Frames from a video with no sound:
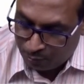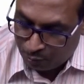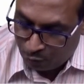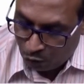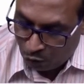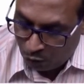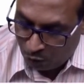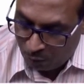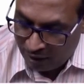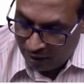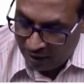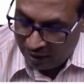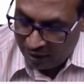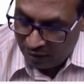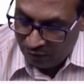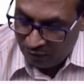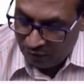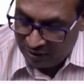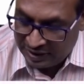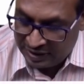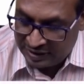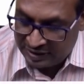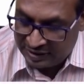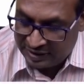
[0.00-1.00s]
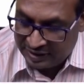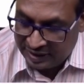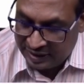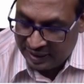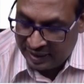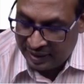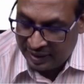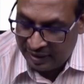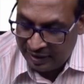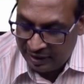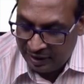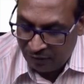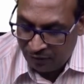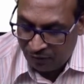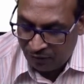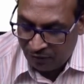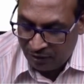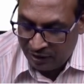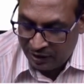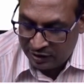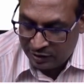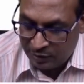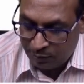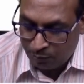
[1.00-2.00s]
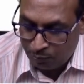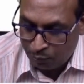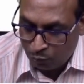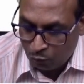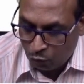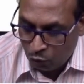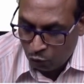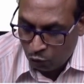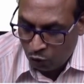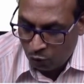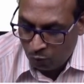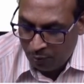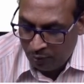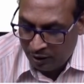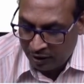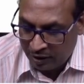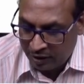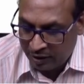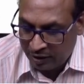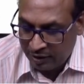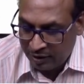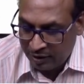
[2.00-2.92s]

propeller which is there, if it is moved